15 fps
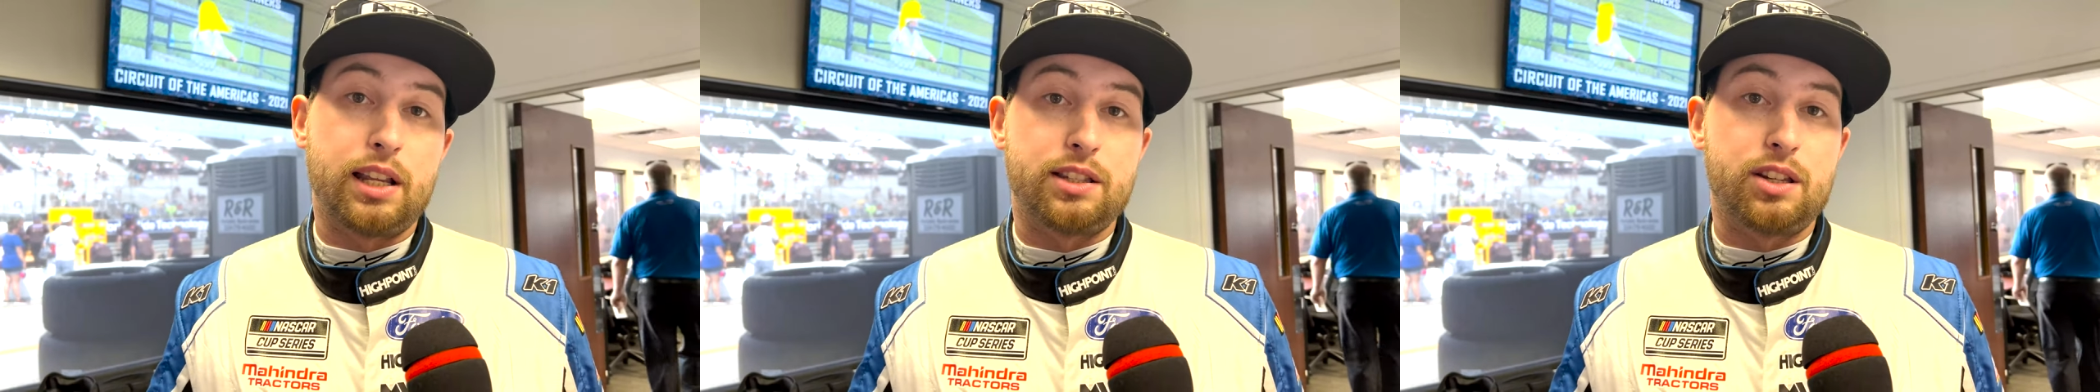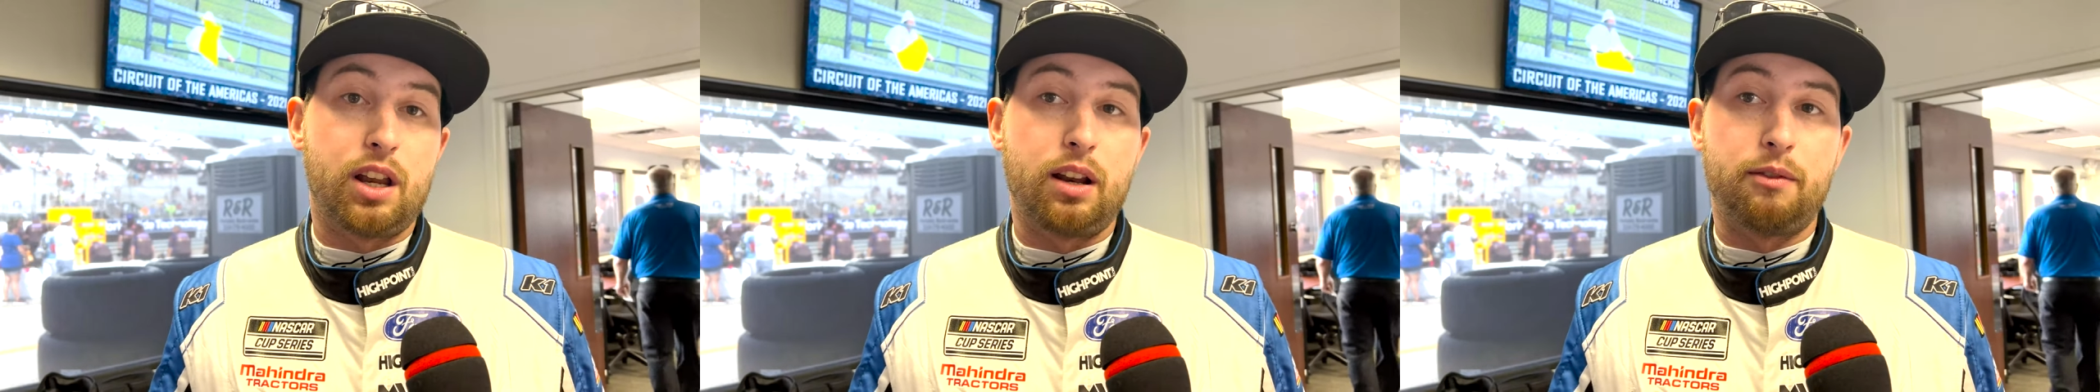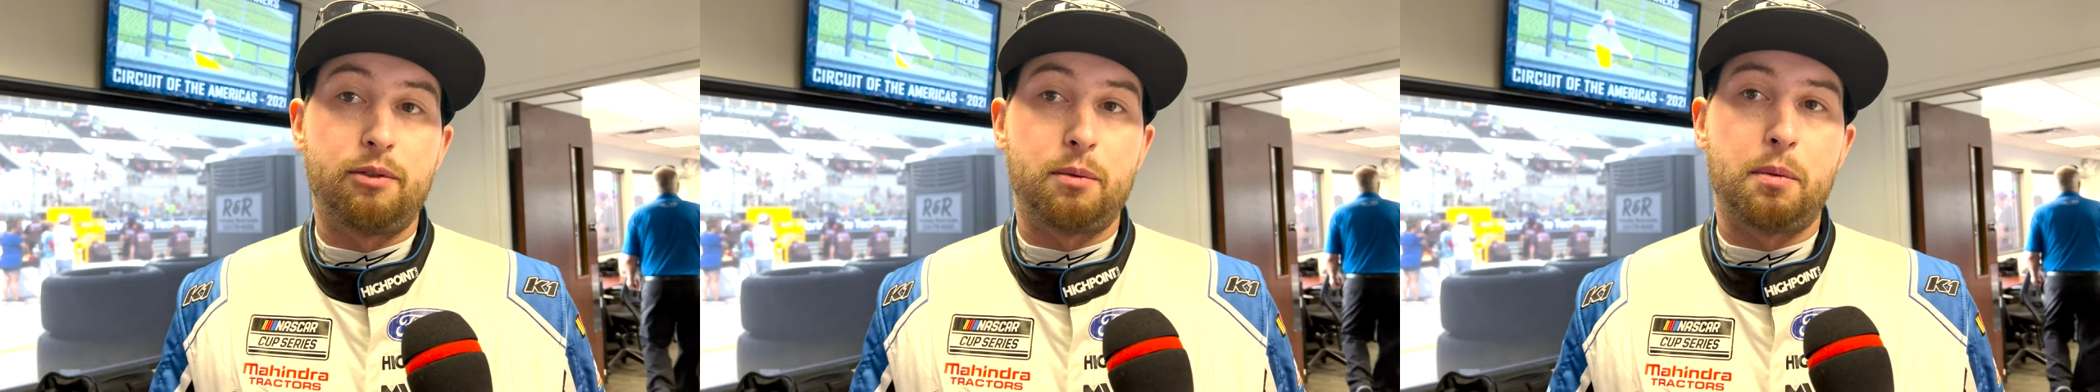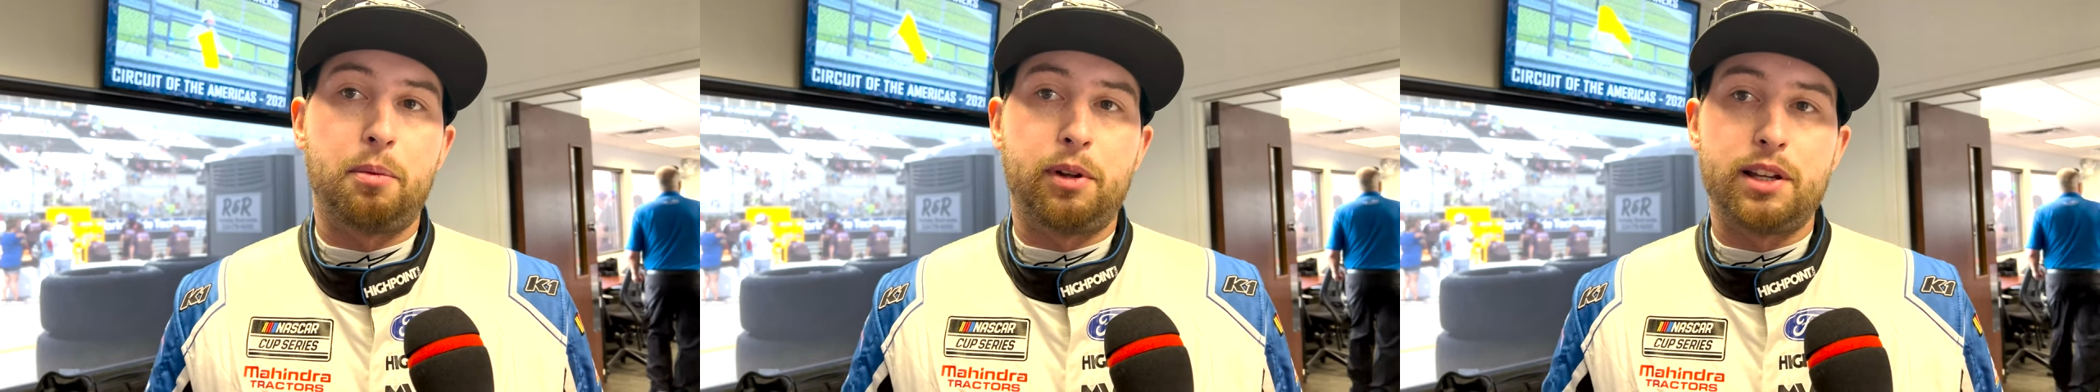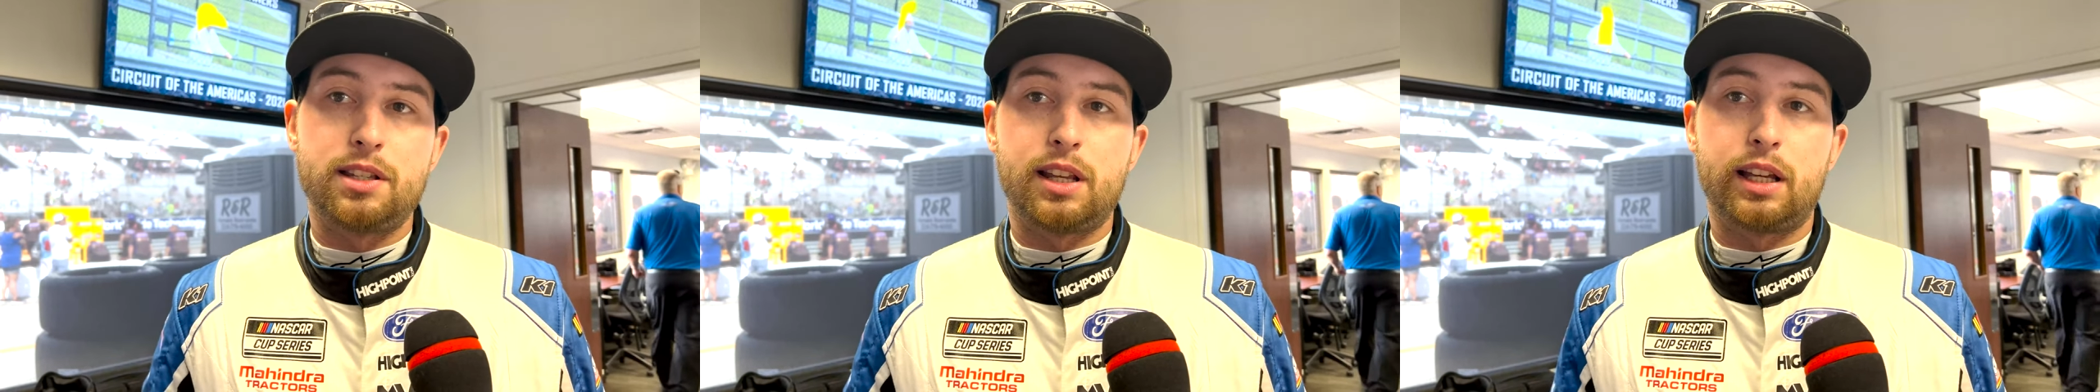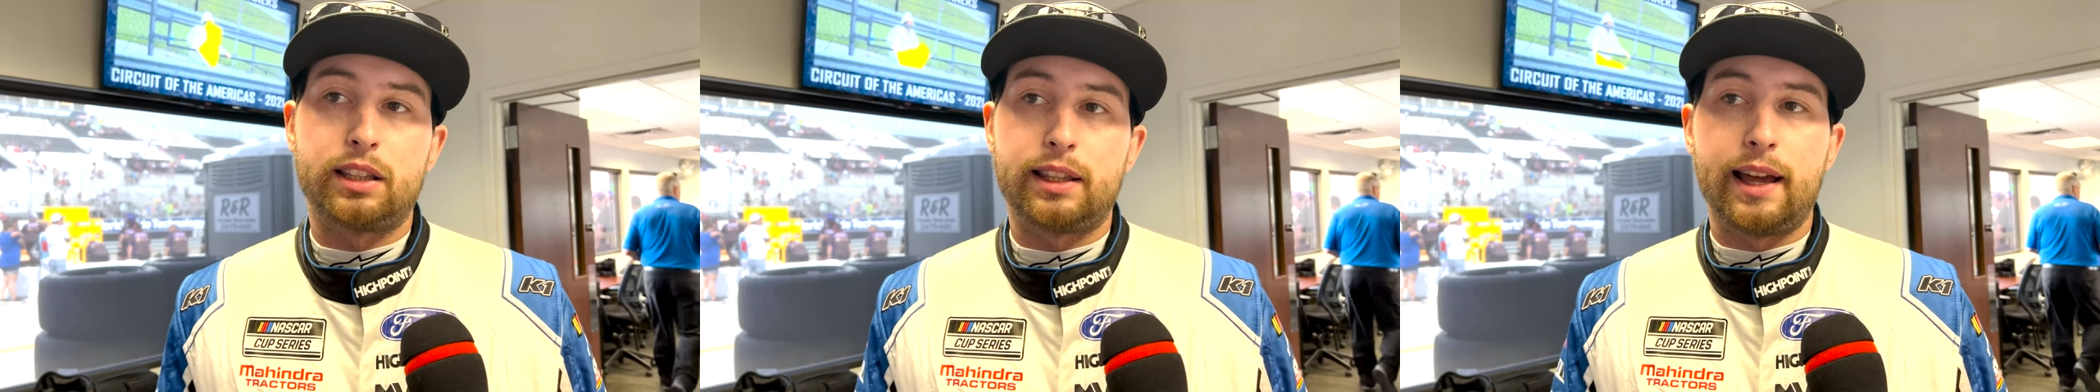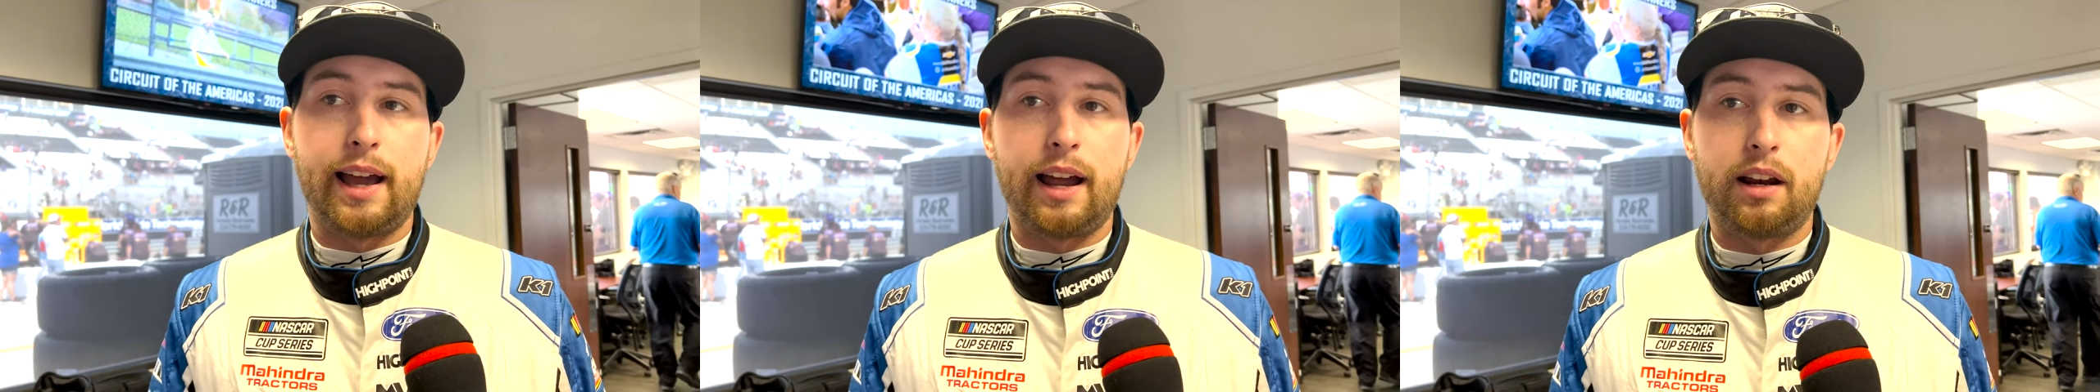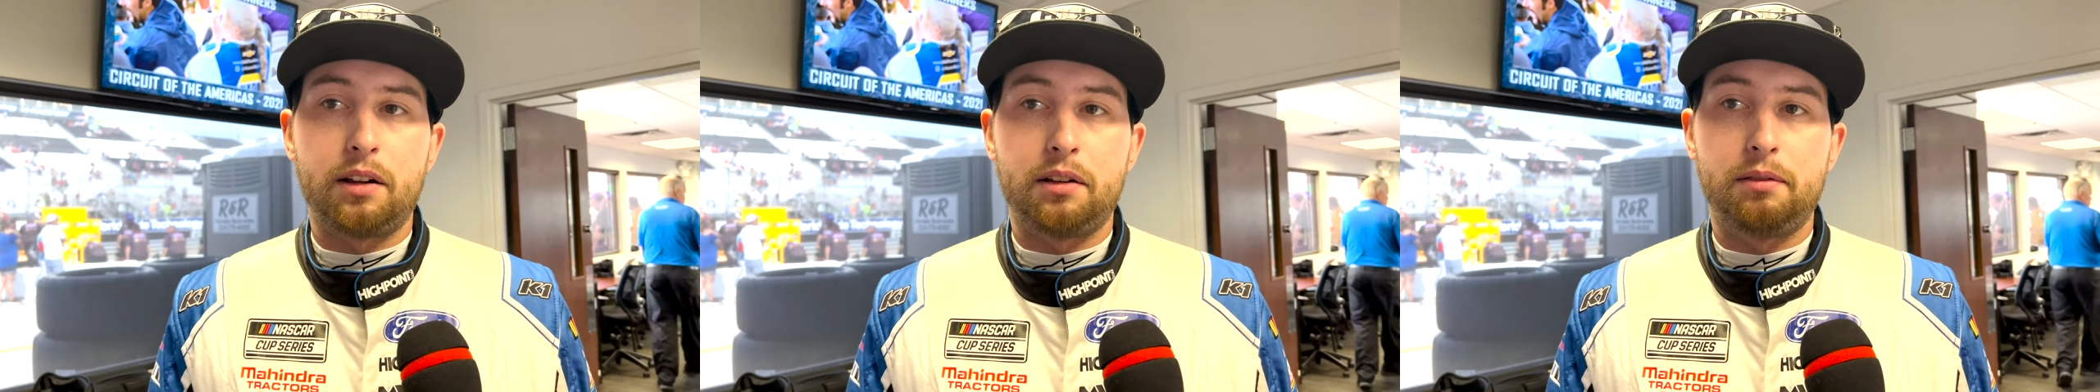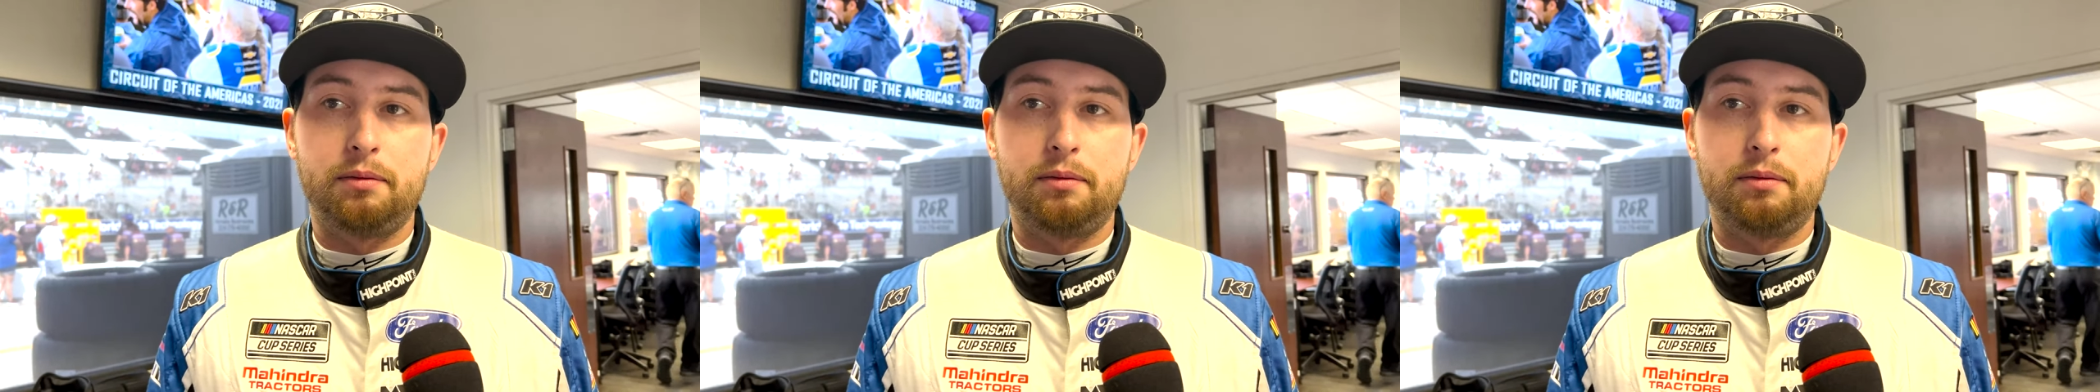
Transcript: setup from a place like that,